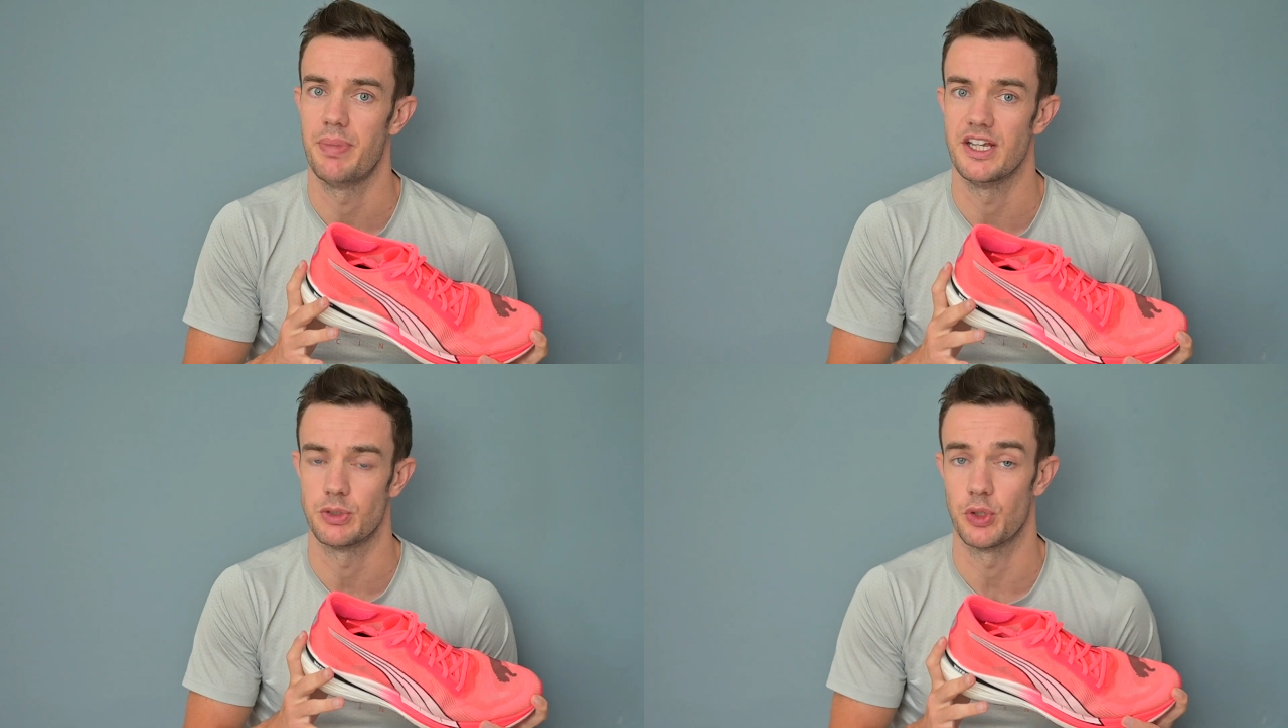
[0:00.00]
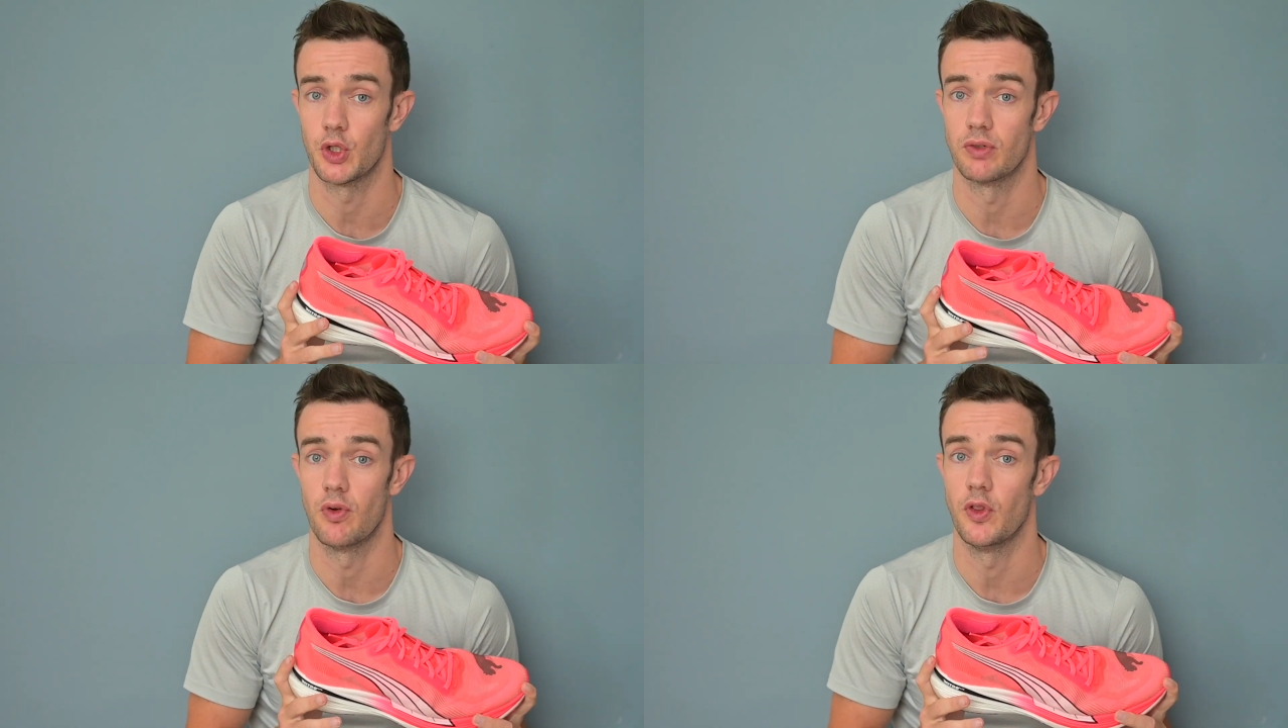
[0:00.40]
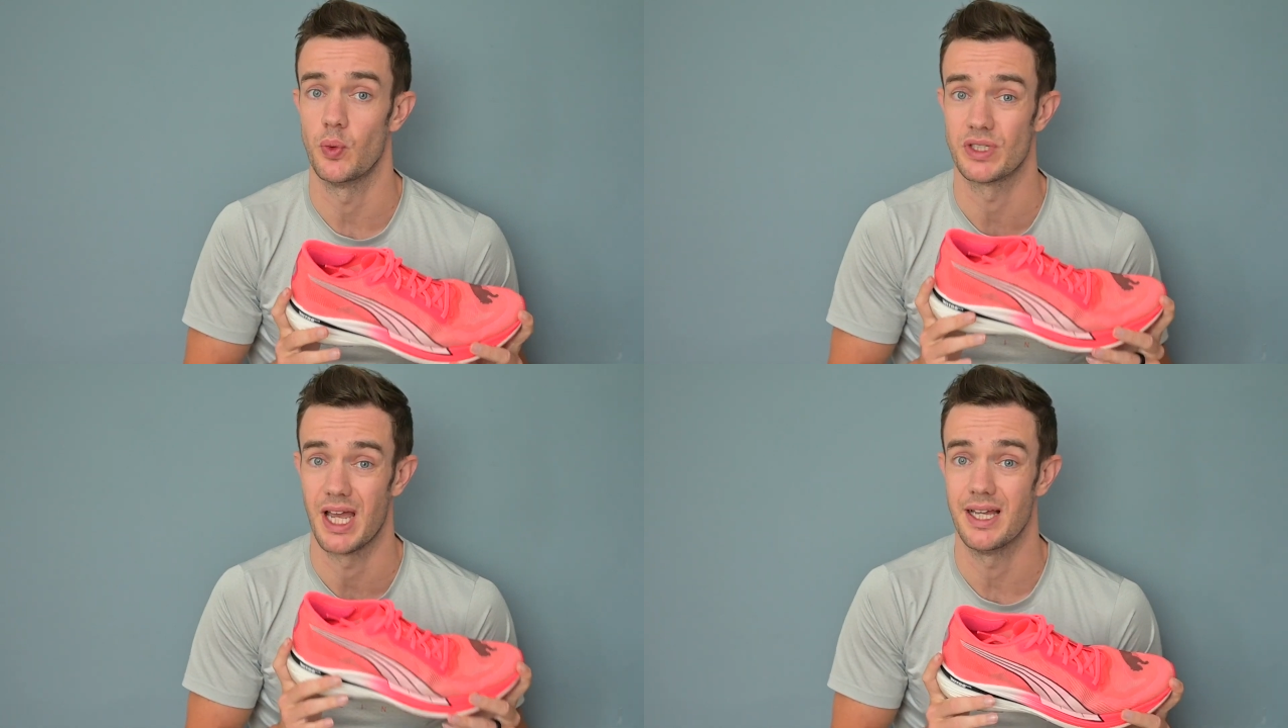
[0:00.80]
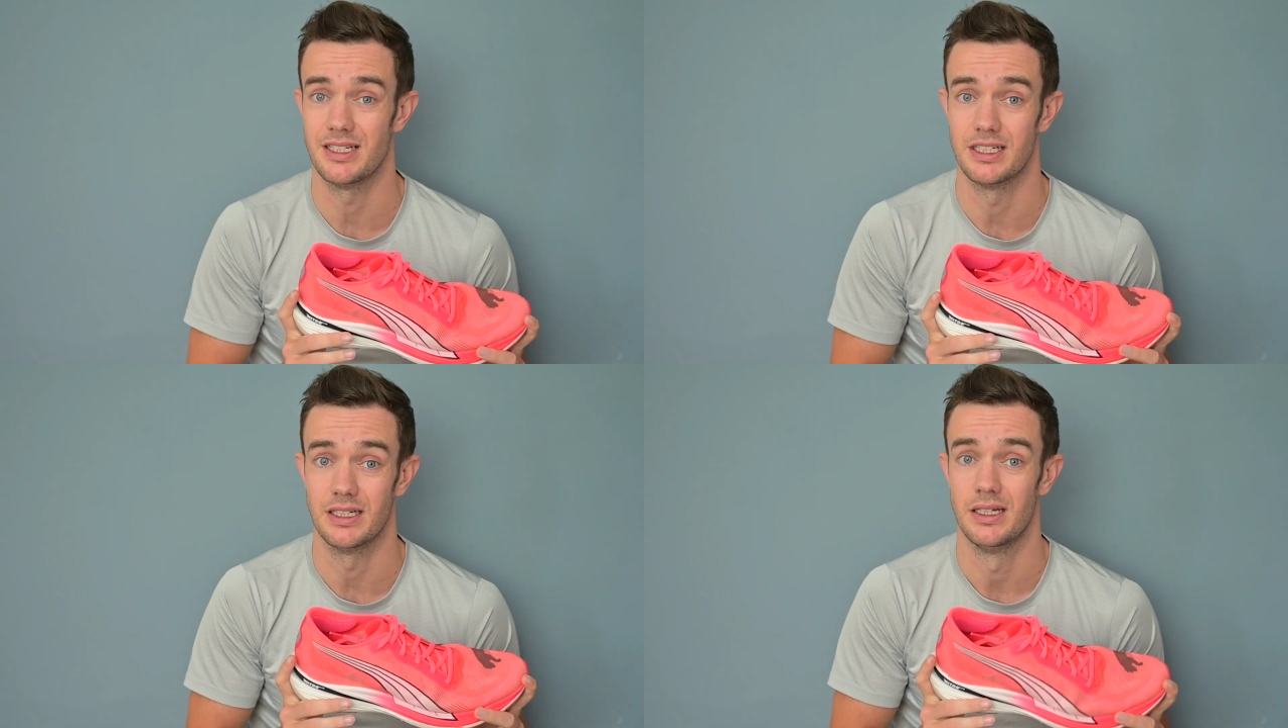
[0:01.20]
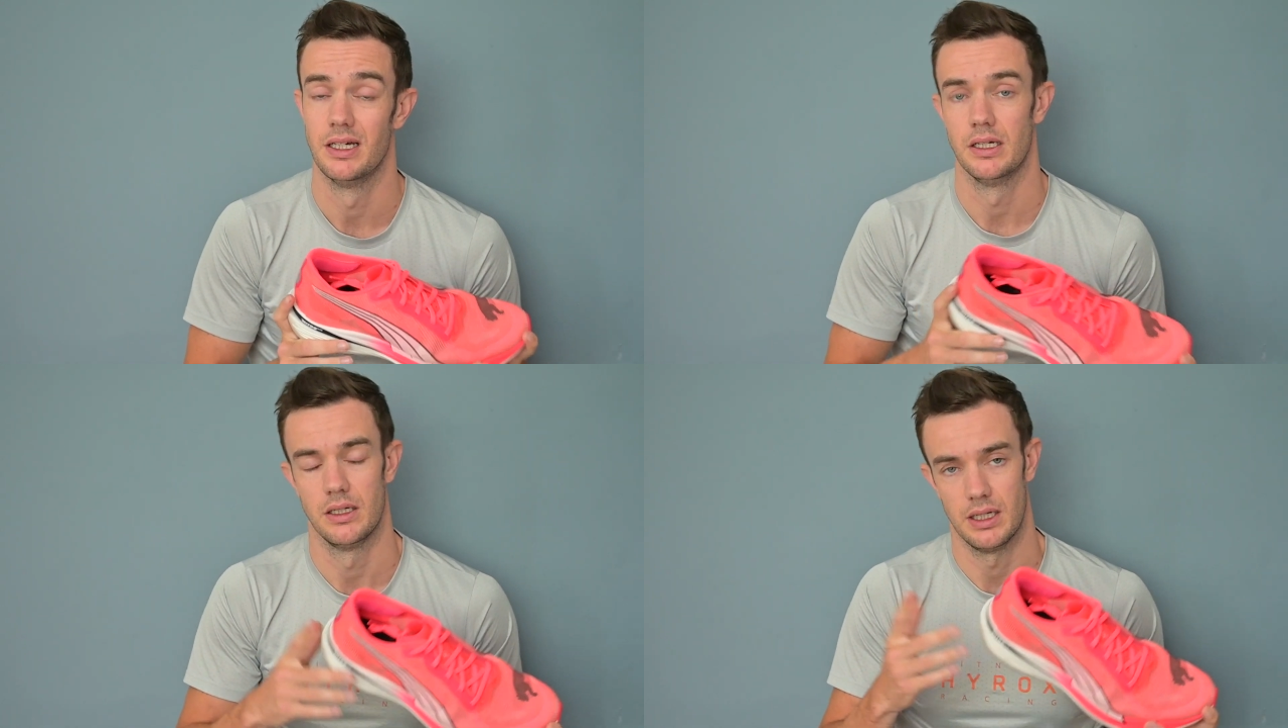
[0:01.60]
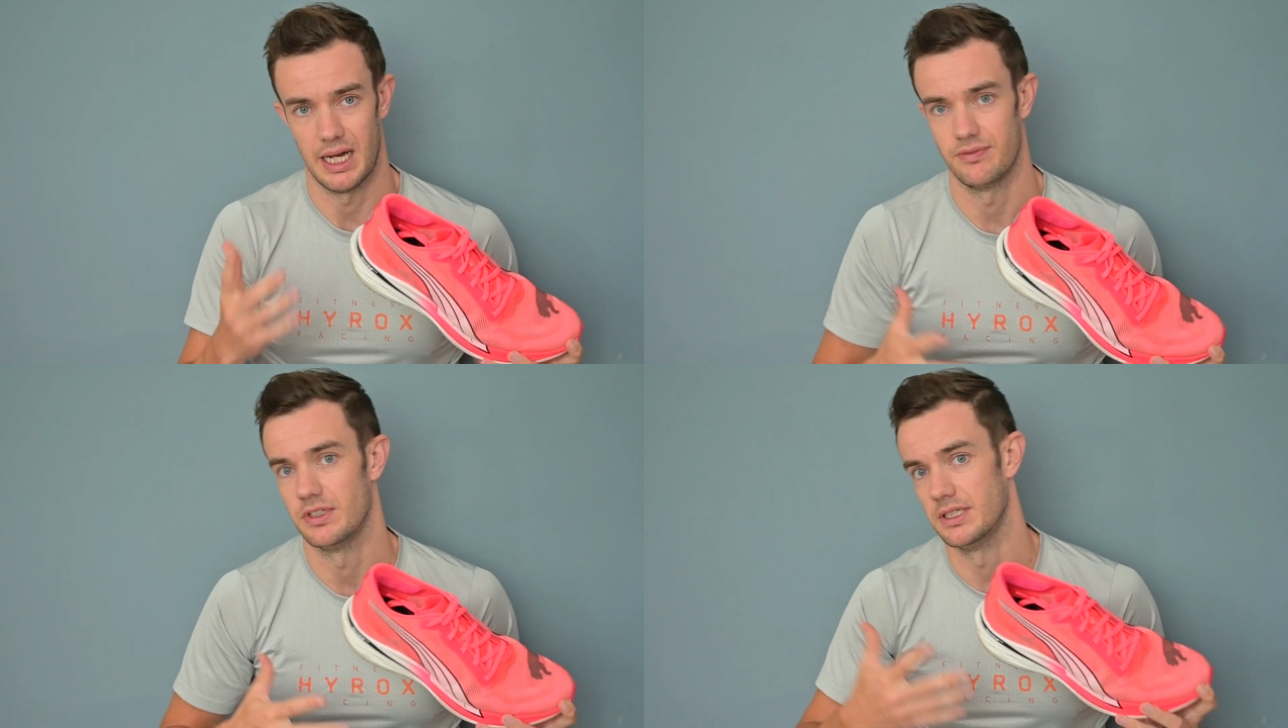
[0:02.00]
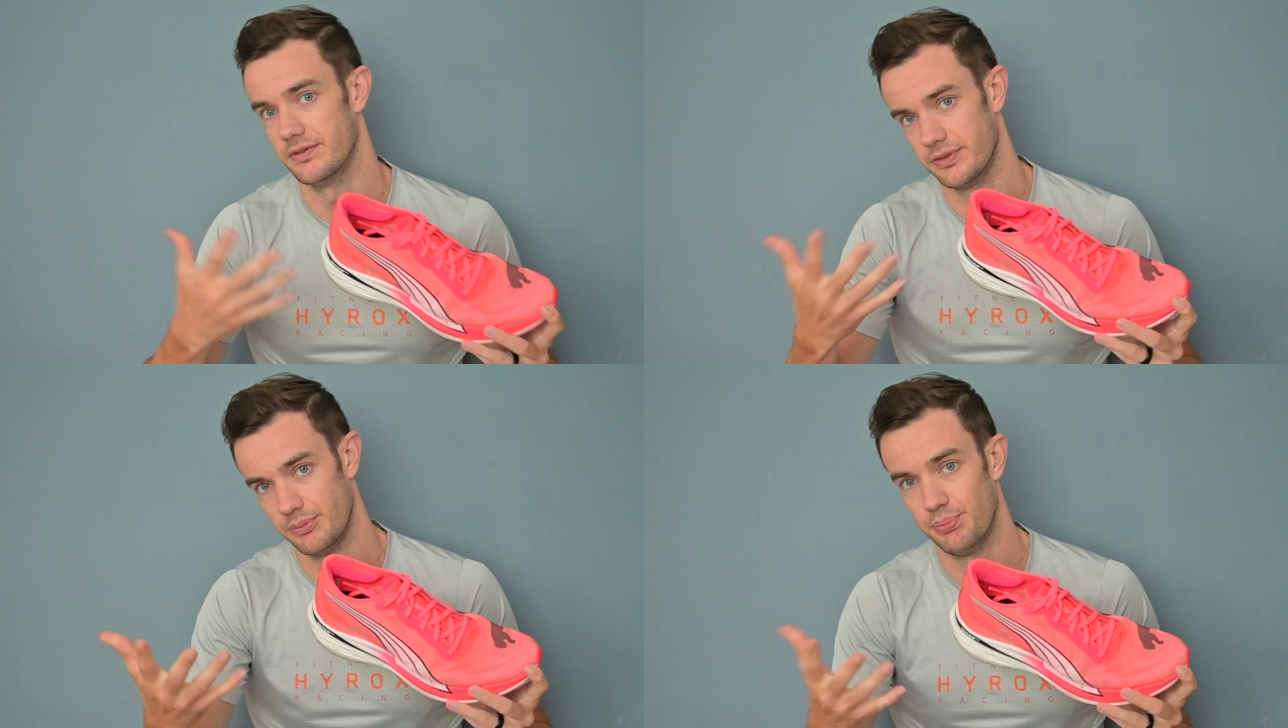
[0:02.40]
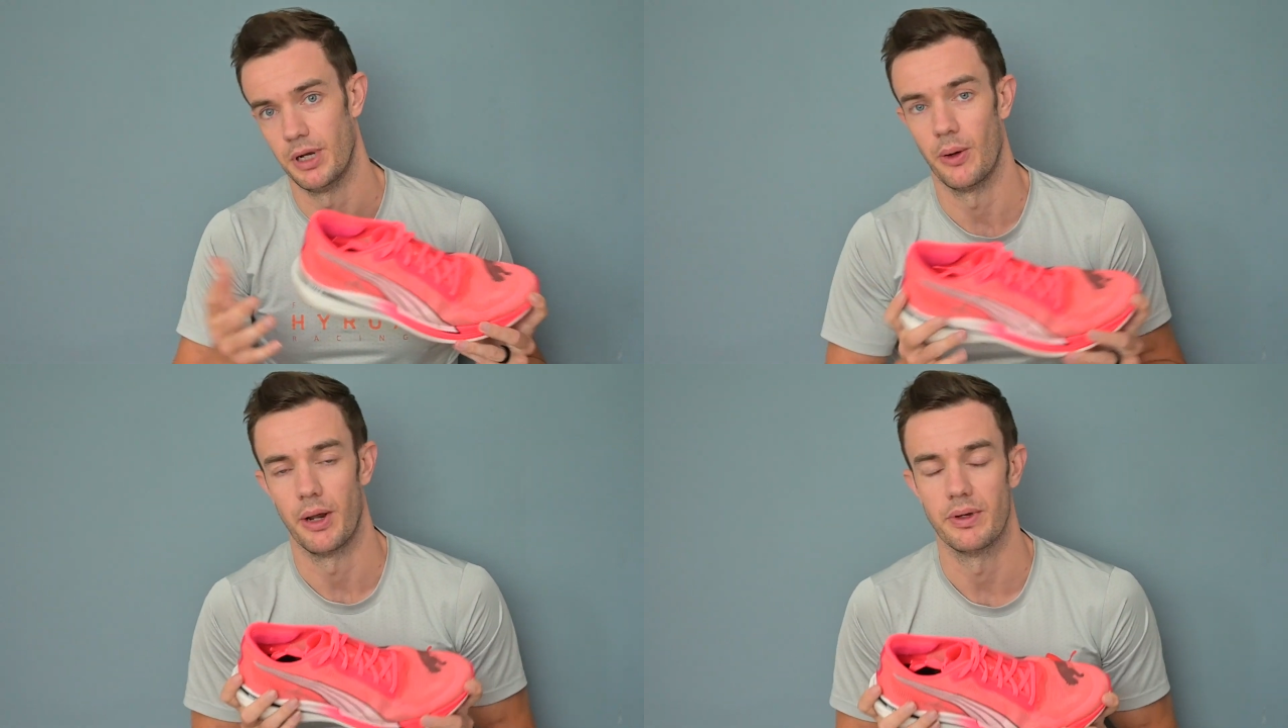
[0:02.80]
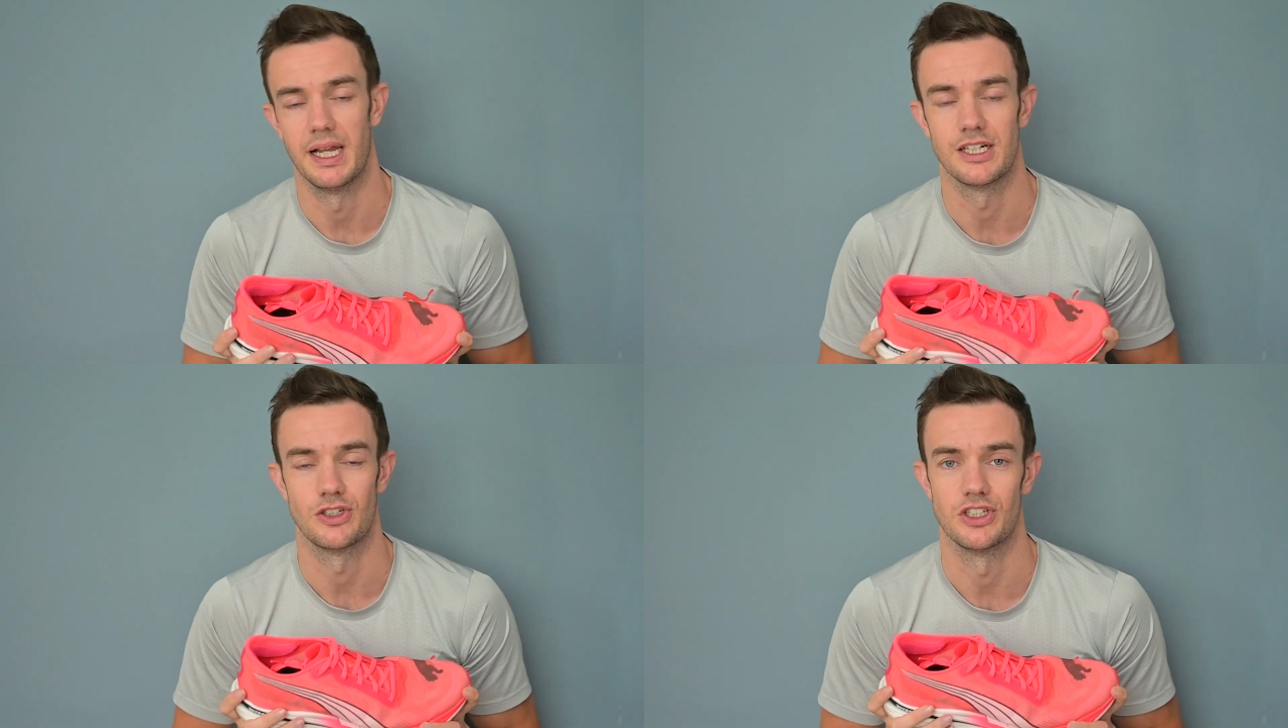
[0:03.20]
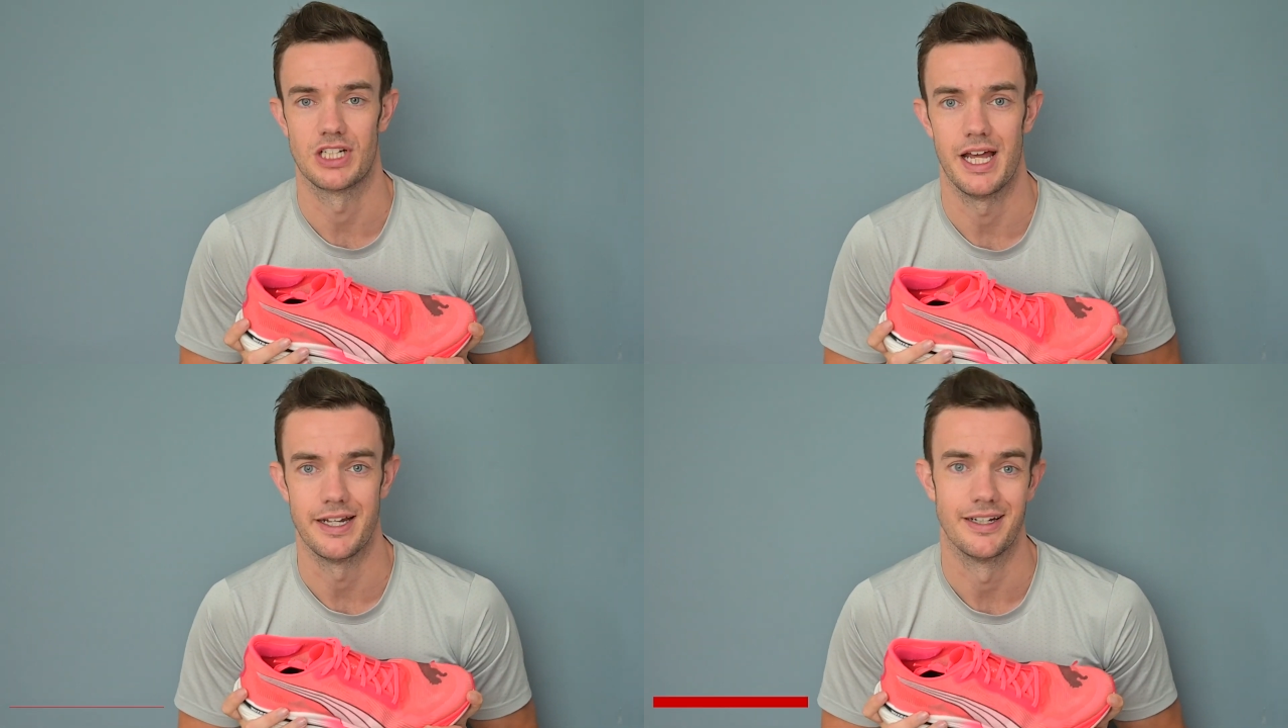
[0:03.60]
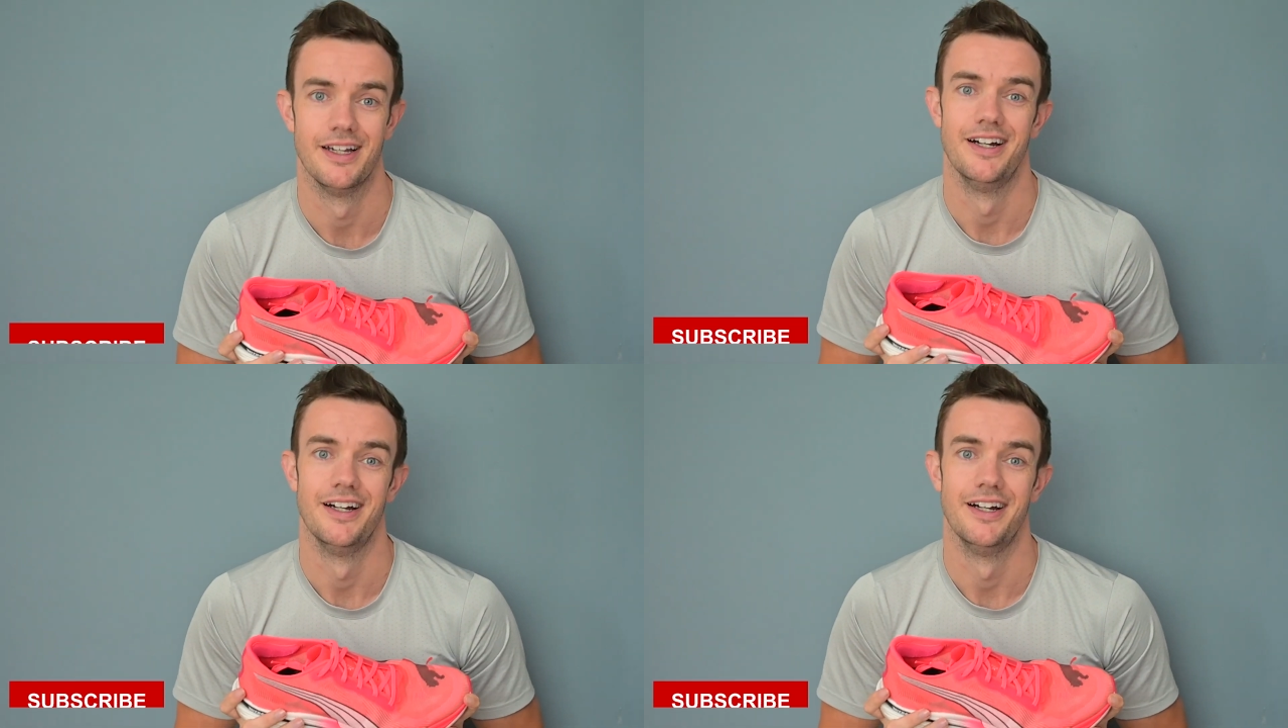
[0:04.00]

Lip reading: pace what you're going to run those Ks in after you've blown out your legs on a sled.